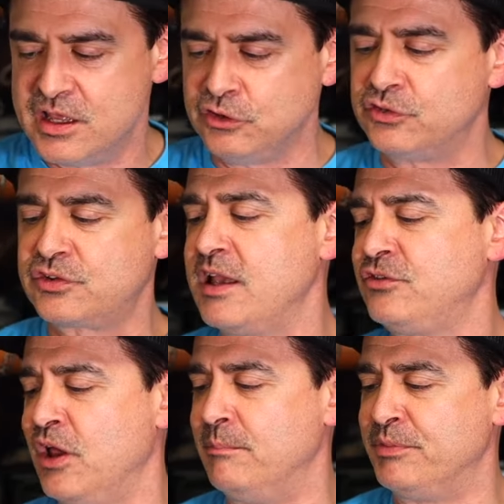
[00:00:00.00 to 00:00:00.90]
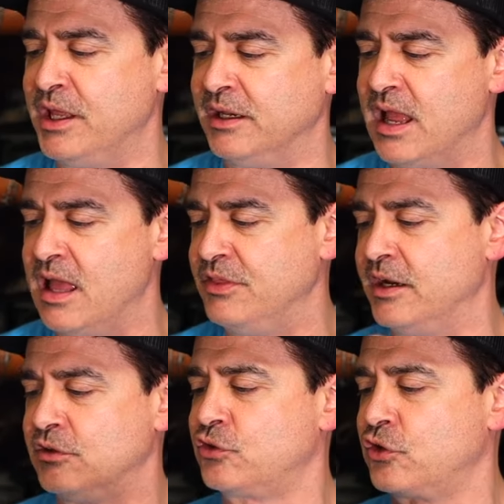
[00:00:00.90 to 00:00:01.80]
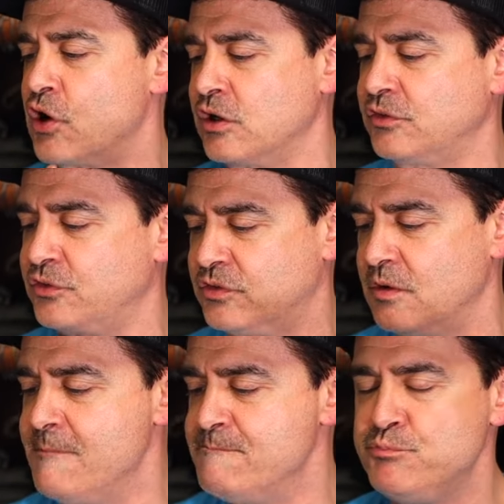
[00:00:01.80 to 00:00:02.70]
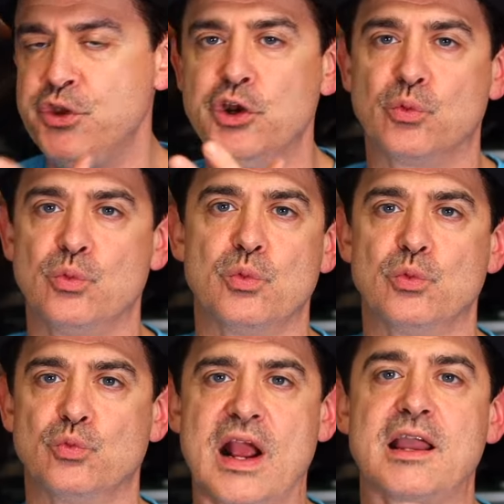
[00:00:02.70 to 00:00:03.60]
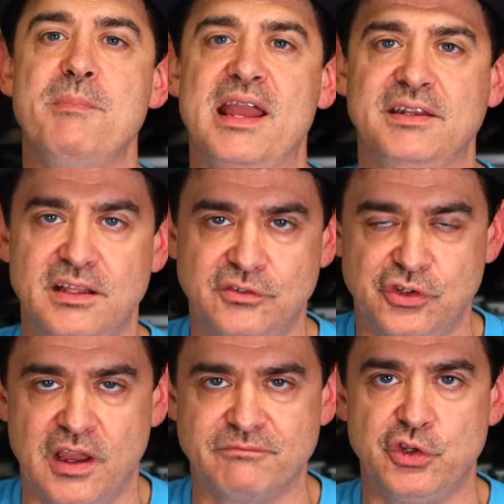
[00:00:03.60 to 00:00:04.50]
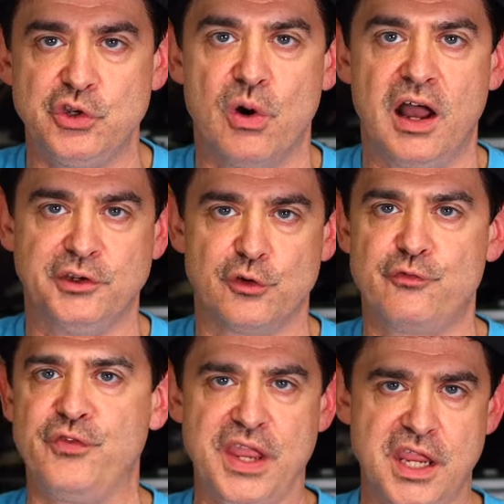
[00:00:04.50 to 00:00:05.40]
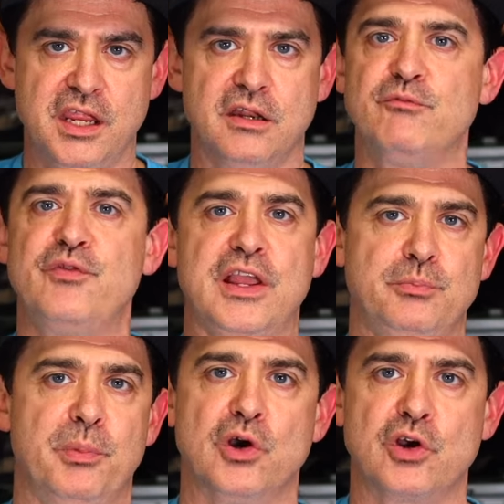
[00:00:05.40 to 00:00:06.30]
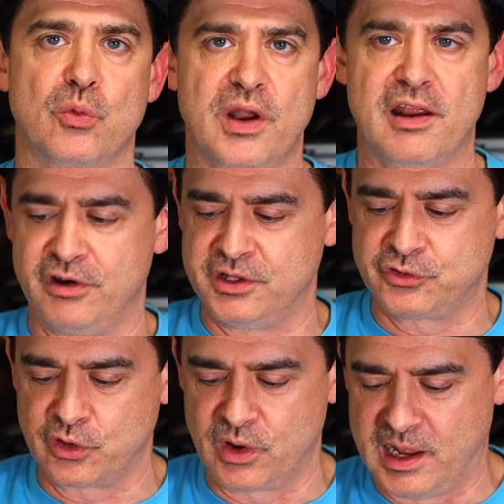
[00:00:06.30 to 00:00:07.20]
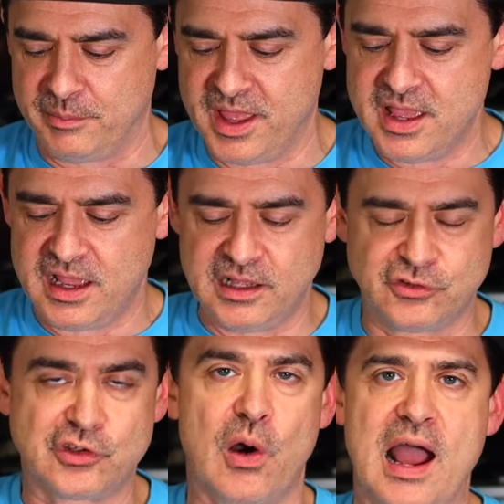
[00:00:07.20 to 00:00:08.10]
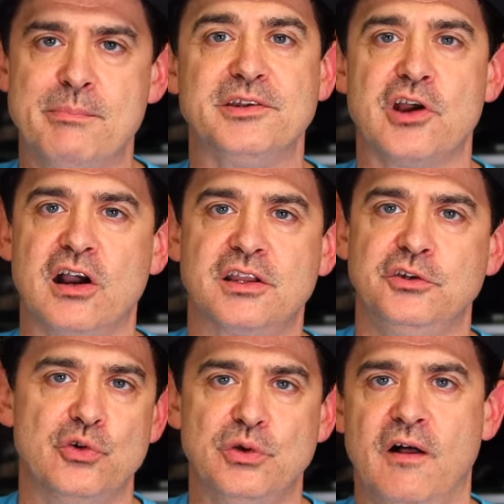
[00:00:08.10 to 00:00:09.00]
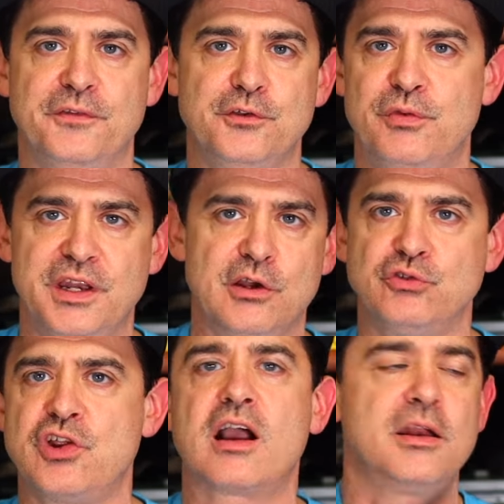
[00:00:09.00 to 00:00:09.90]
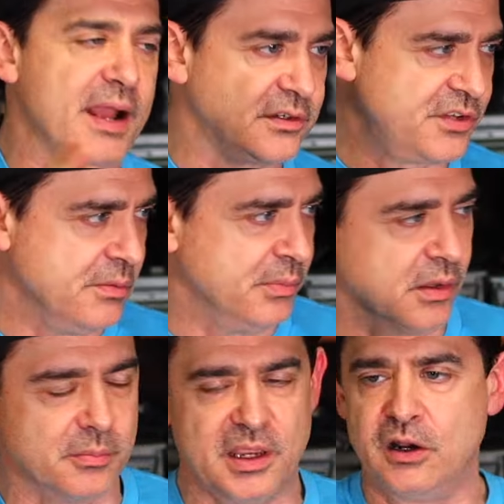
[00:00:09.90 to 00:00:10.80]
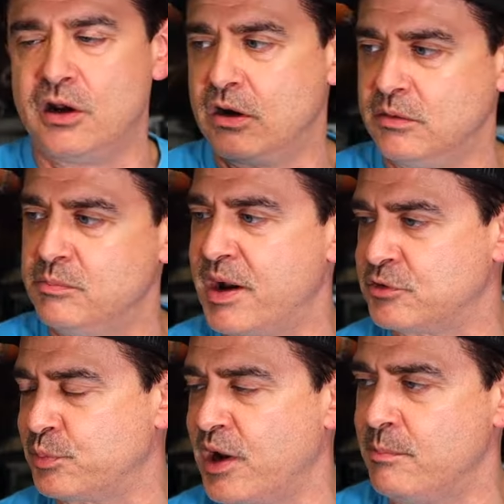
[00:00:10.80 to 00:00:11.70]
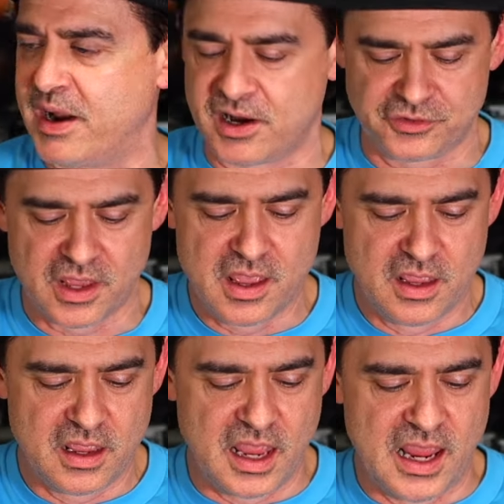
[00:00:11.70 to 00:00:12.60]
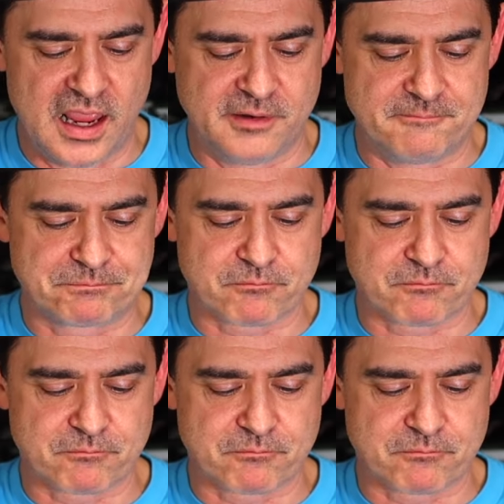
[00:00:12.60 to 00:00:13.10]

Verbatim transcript: you say something and then it starts, you know, recommending stuff to you on your feed and Facebook or whatever, Instagram. And so I've been talking, doing all these videos, talking about 10mm and bear spray and bears. And